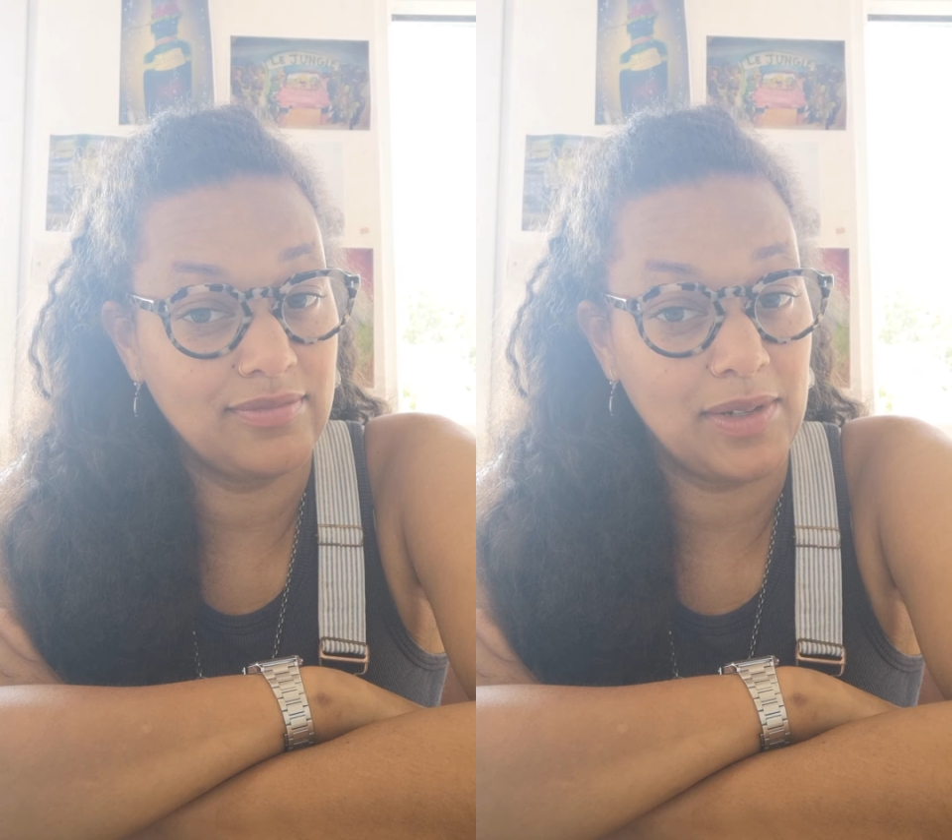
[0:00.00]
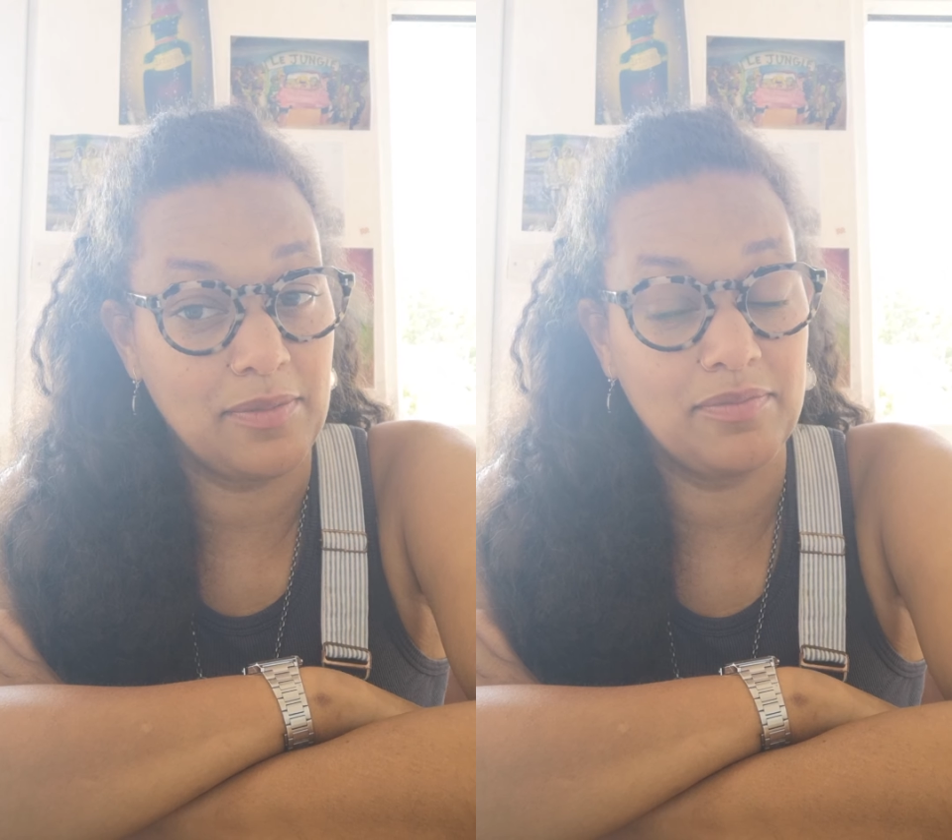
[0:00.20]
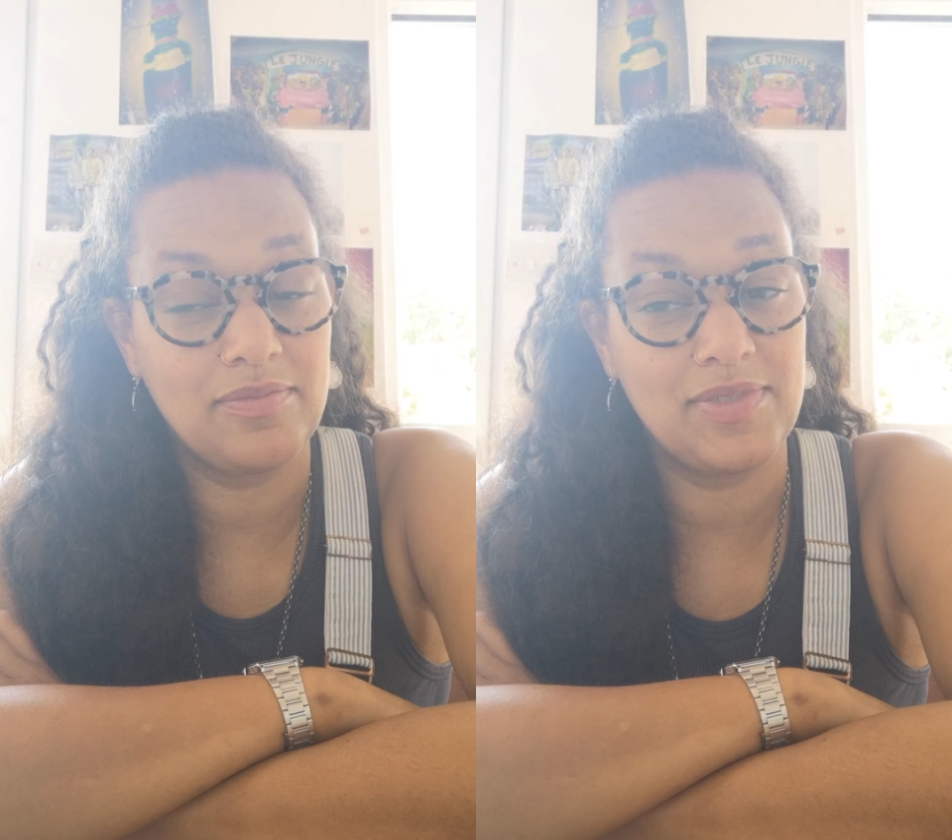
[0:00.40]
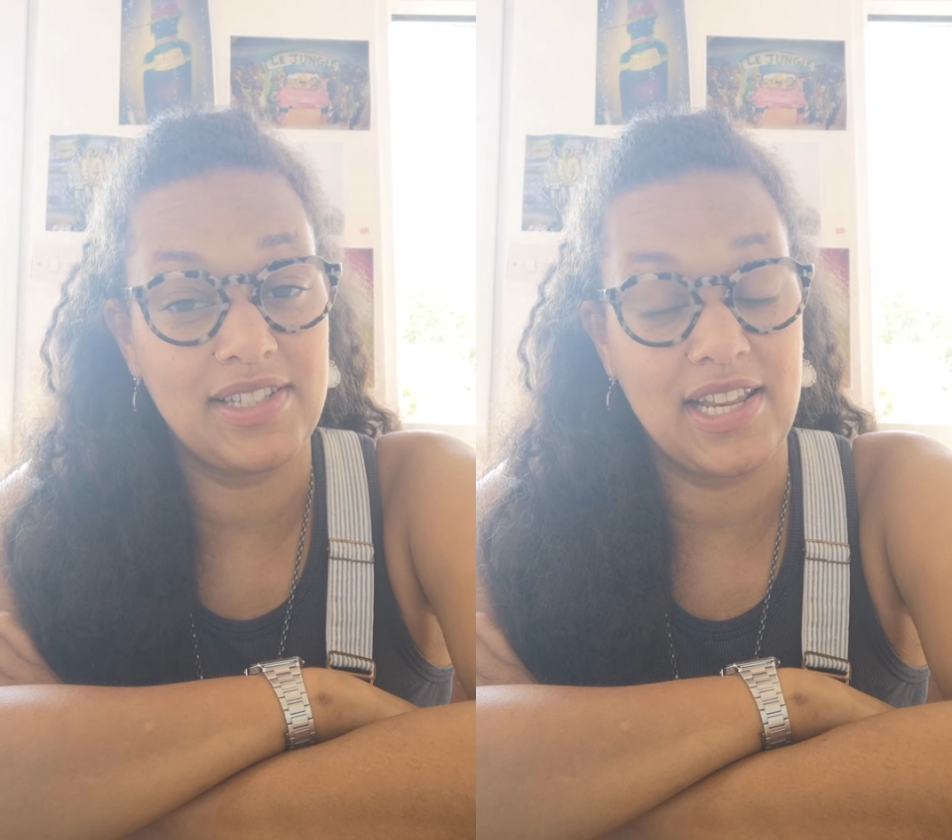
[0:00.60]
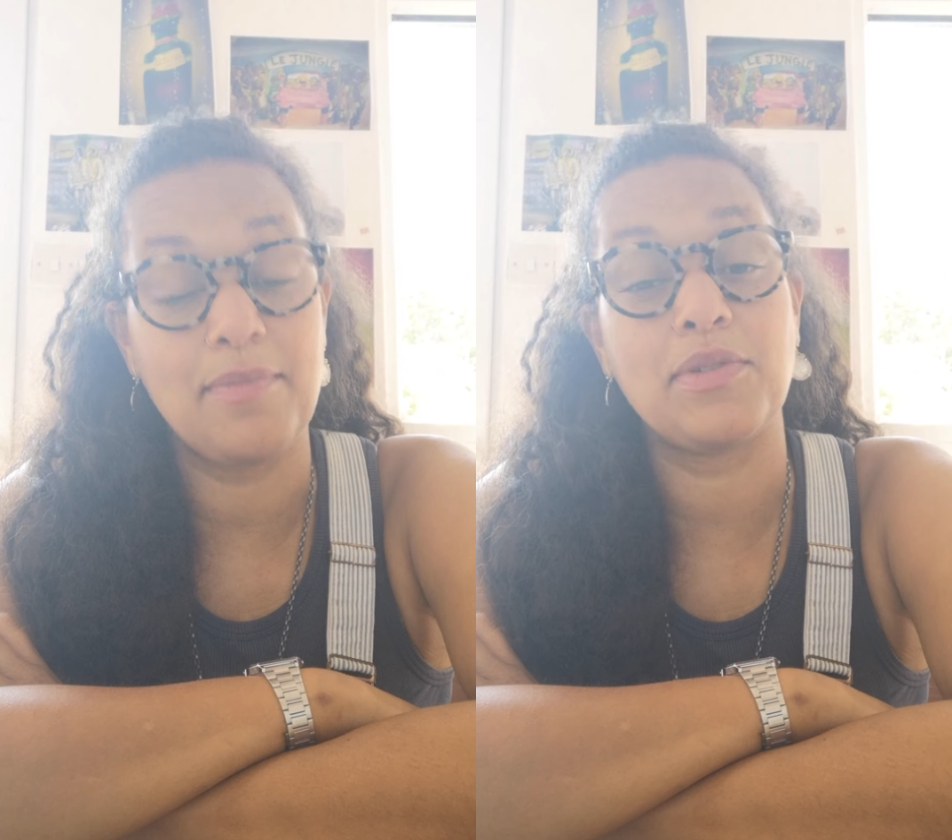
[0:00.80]
it
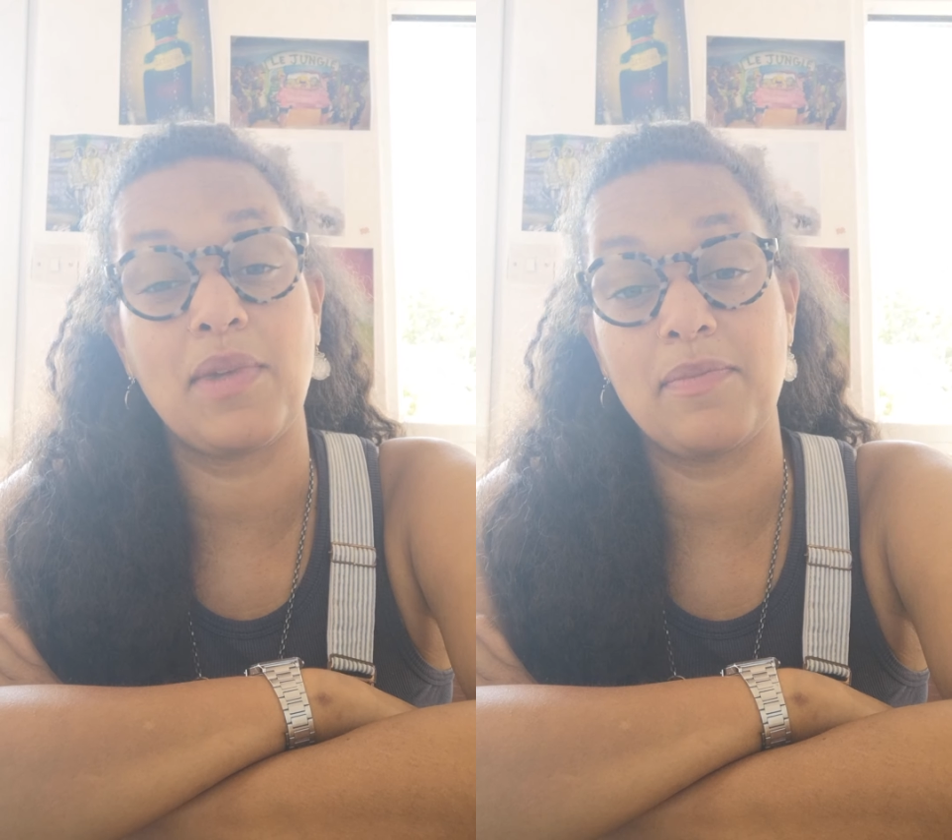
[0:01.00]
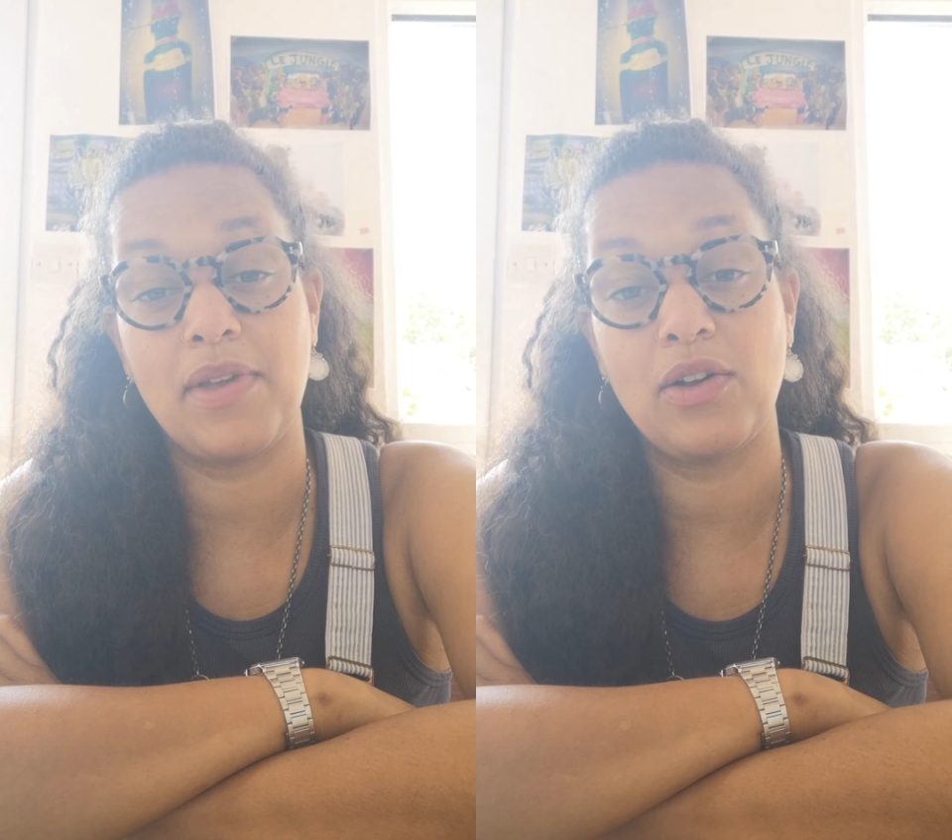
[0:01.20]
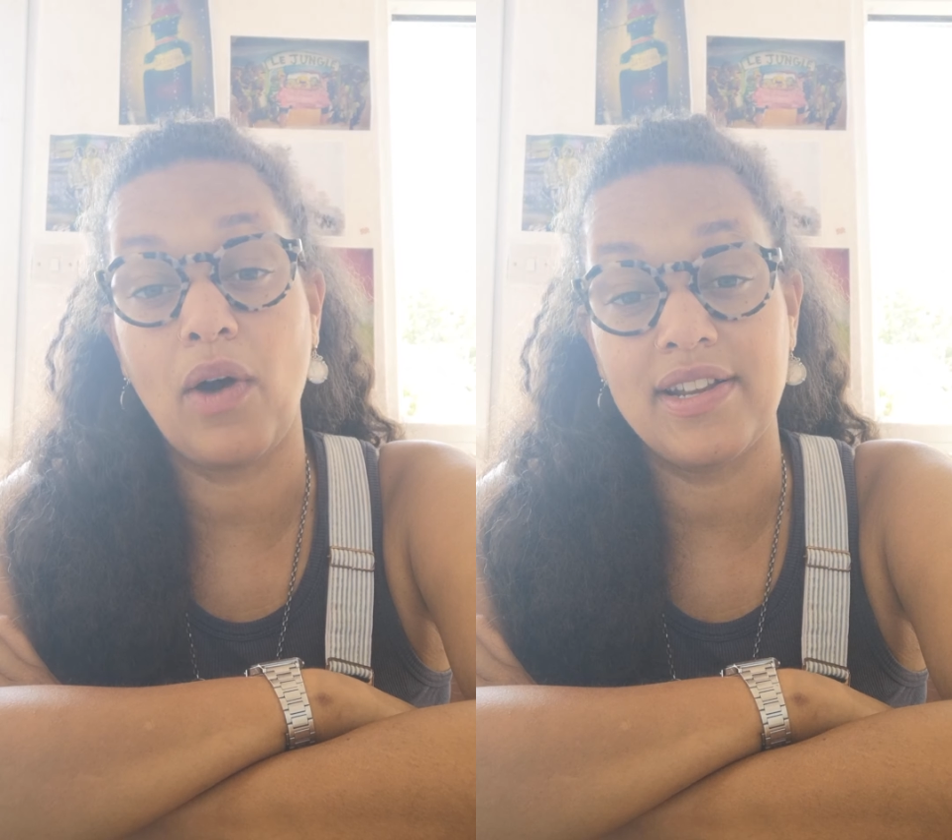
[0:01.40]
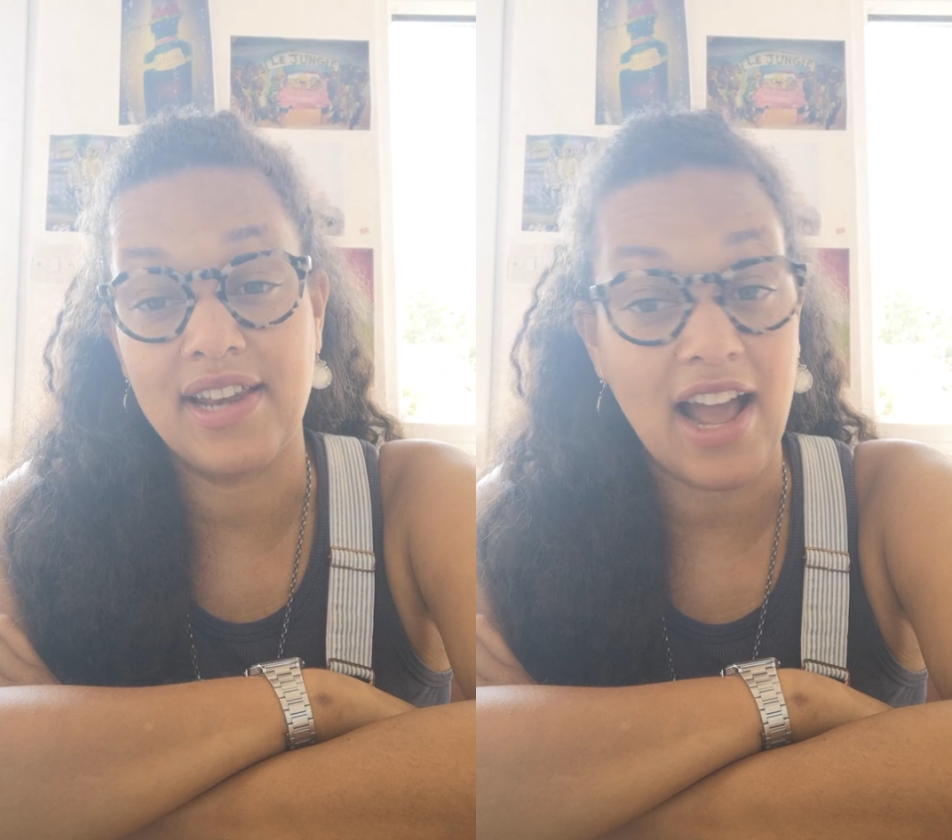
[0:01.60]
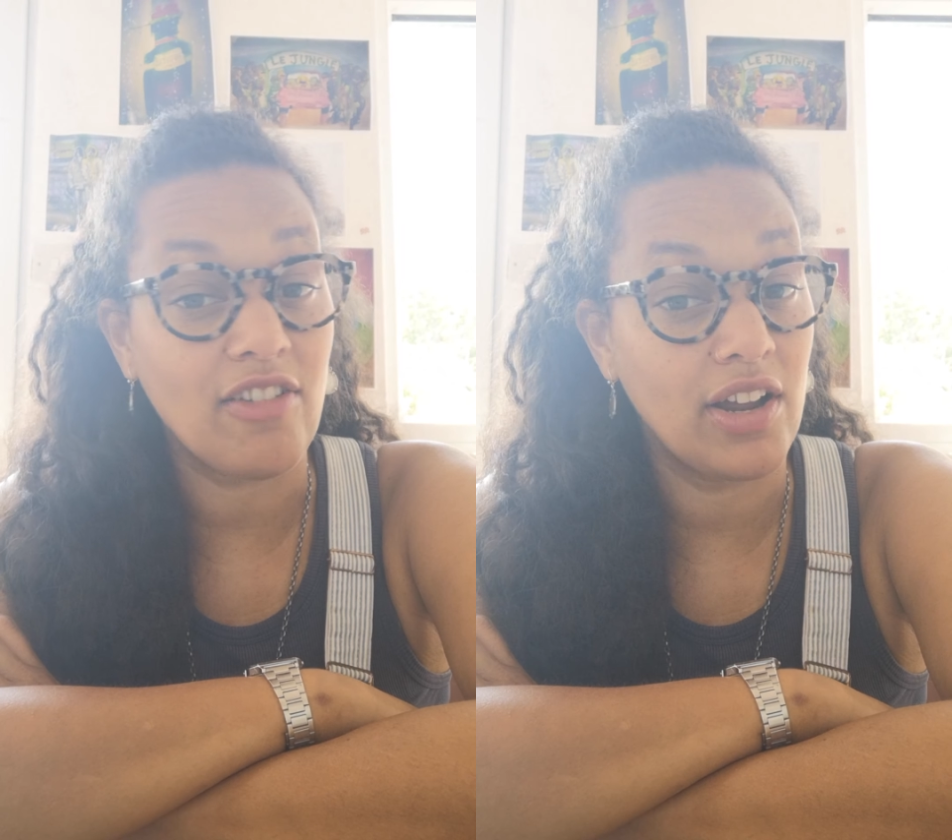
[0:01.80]
seems may be
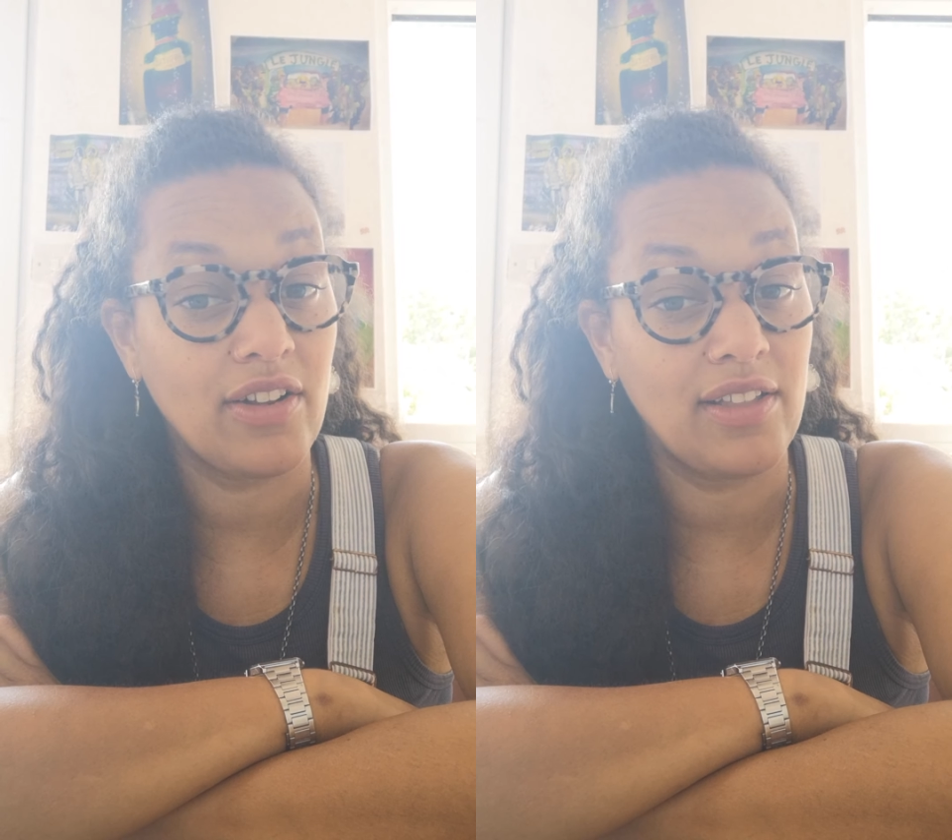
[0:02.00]
quite narrow